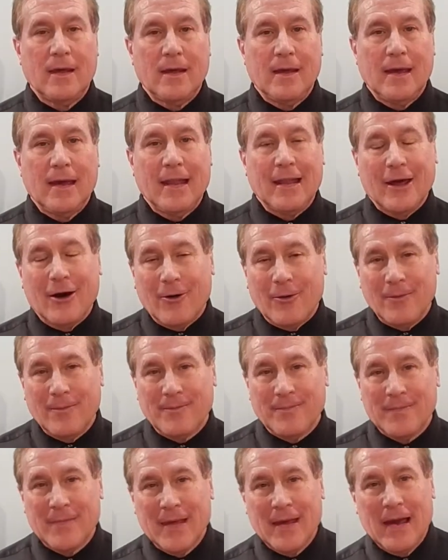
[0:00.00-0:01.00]
Hello,
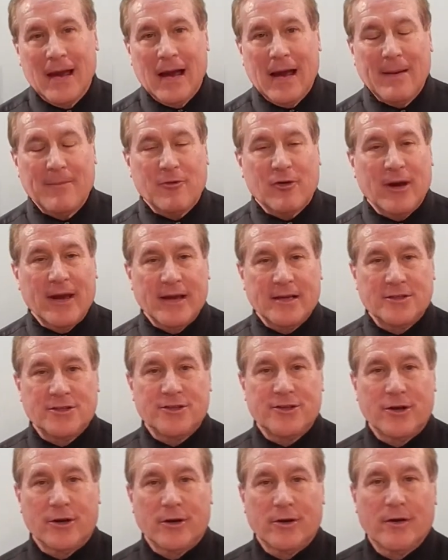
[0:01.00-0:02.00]
I'm Craig
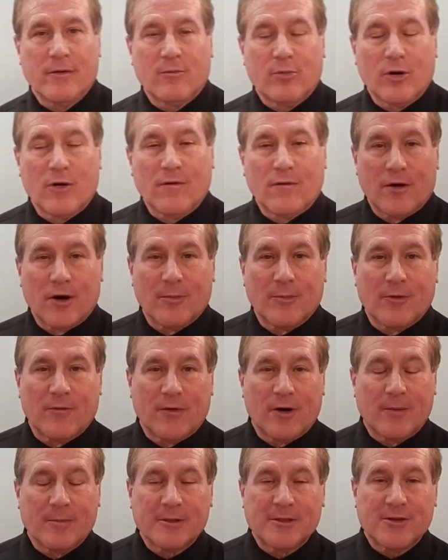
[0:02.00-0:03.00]
Stern of Pharma
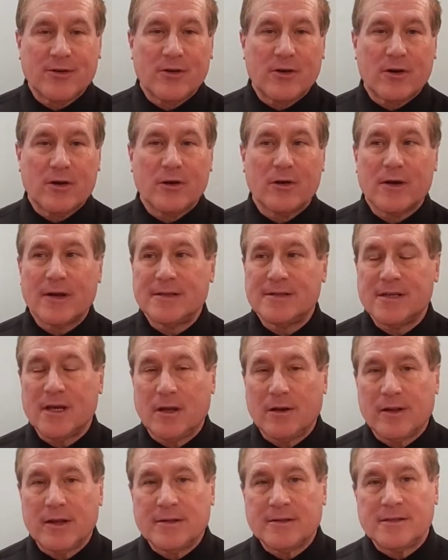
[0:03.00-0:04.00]
Pharmaceutical
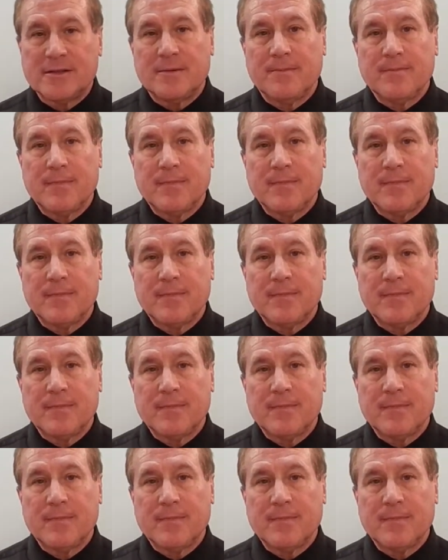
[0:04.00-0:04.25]
Consultants.